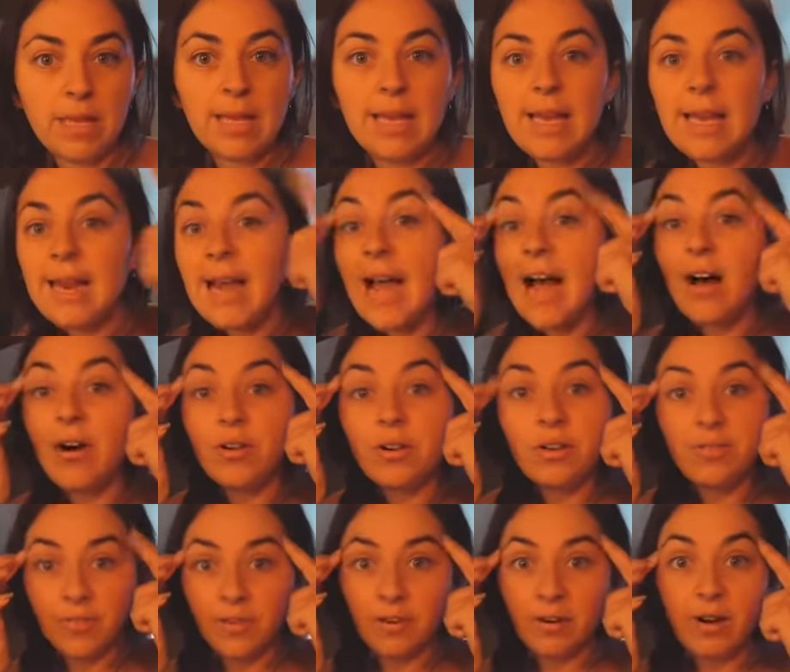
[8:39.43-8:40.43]
Get out
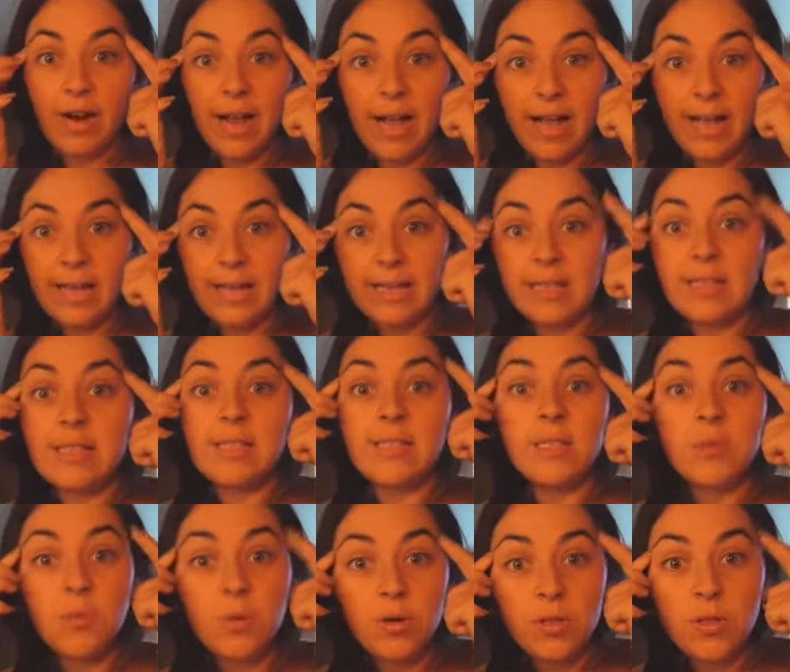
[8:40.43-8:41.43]
of your head. This
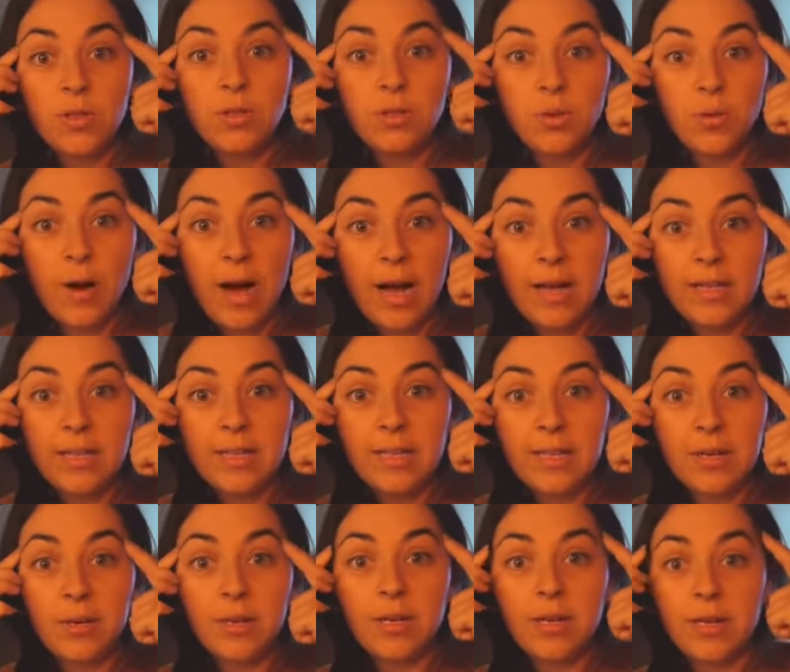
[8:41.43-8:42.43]
is where the
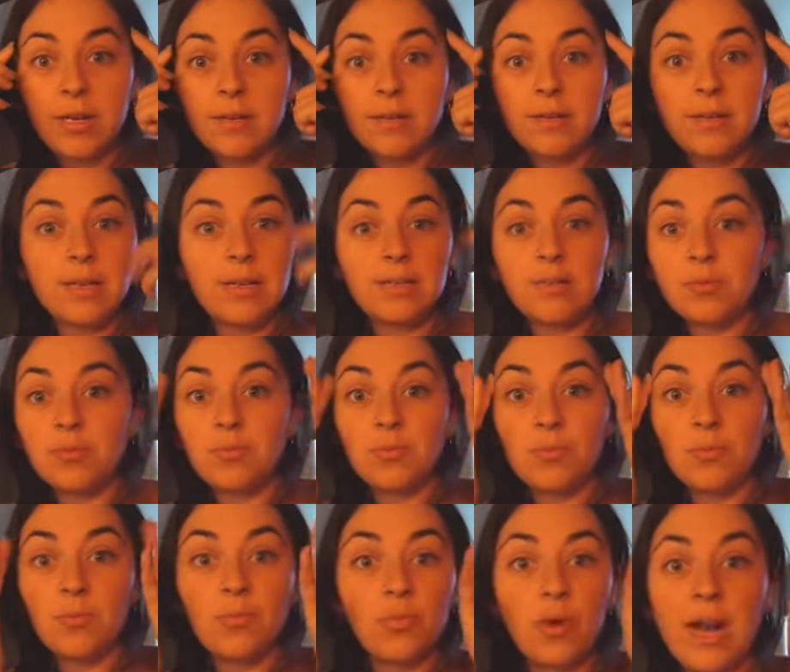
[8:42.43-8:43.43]
duality
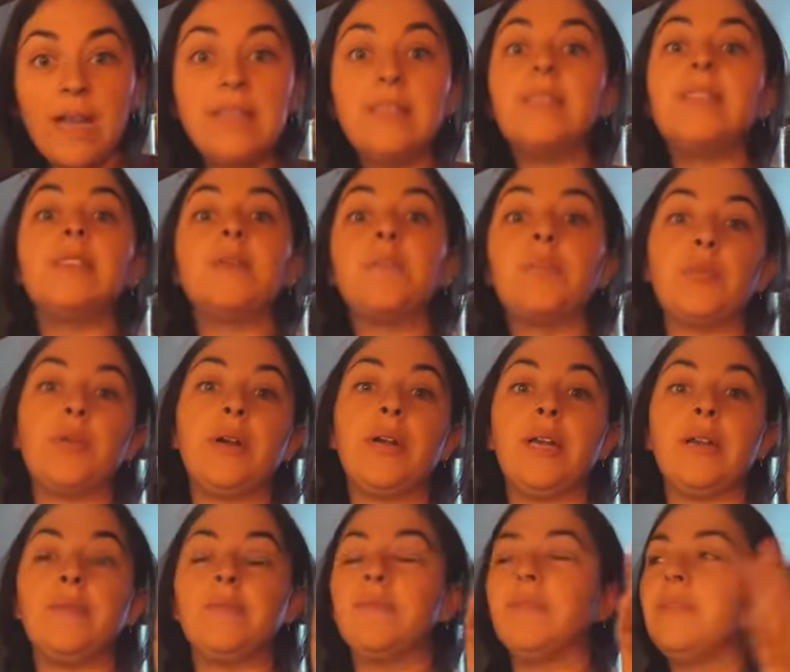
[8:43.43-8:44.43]
reigns
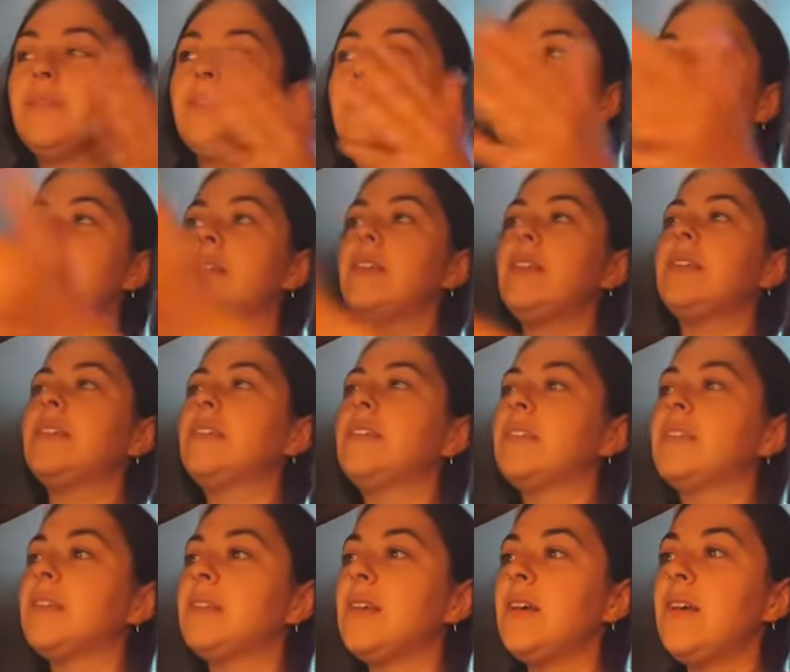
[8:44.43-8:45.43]
supreme. Literally, it's
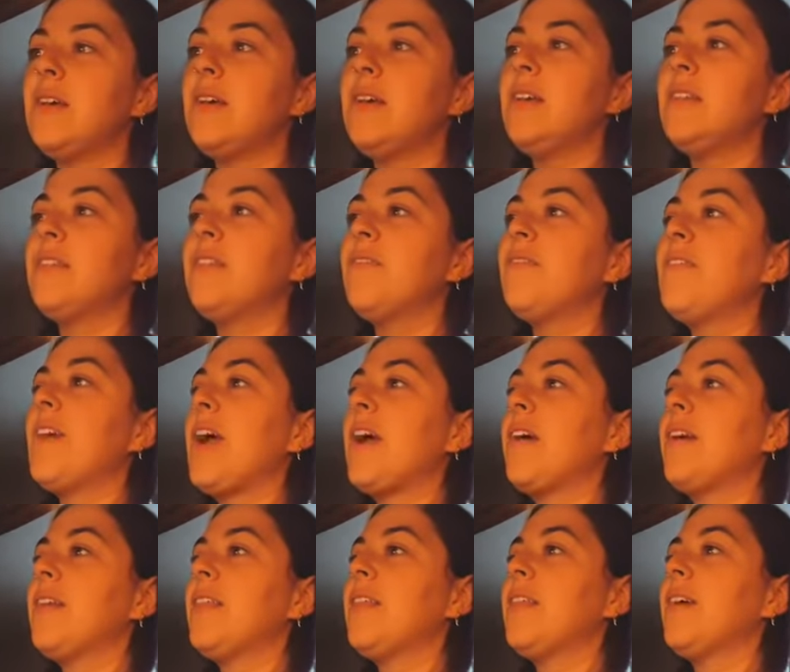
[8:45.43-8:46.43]
just the
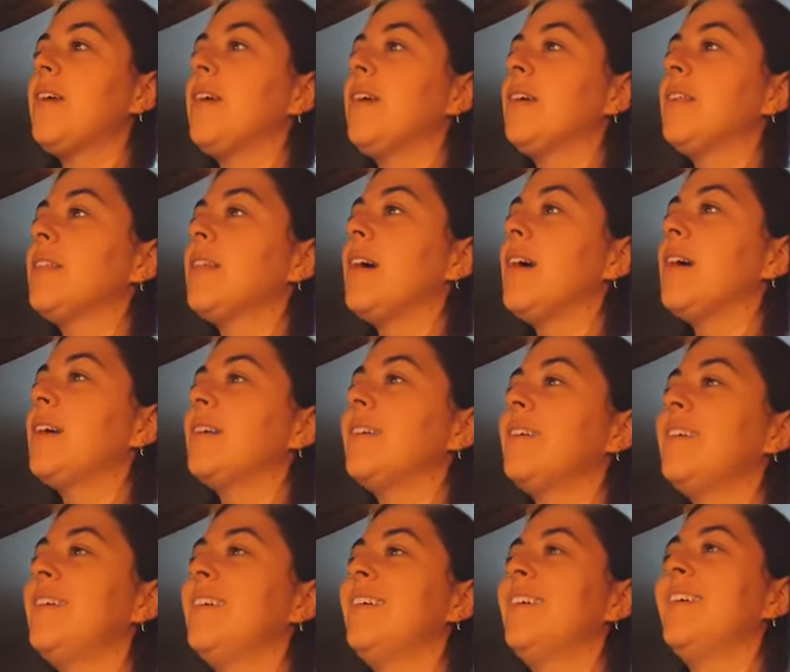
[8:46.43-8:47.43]
very thing
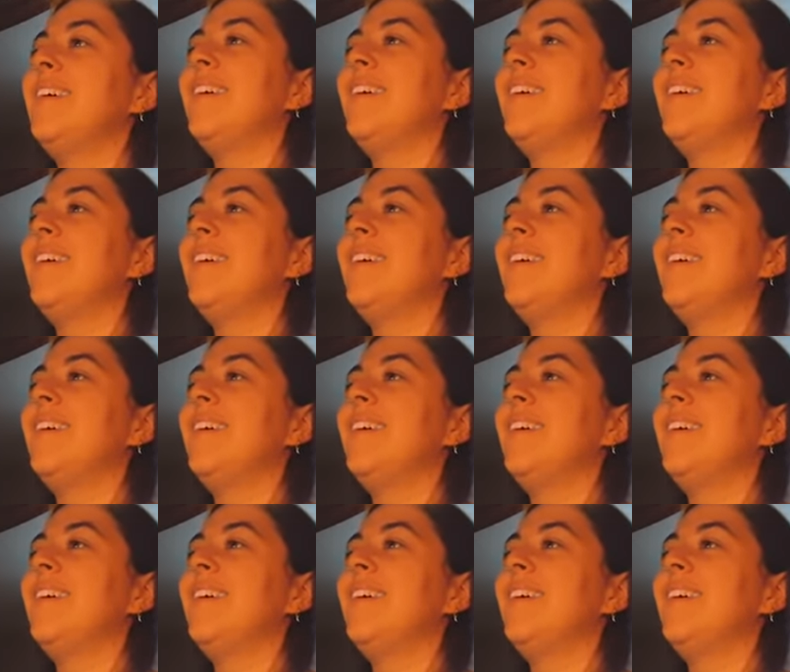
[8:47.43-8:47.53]
that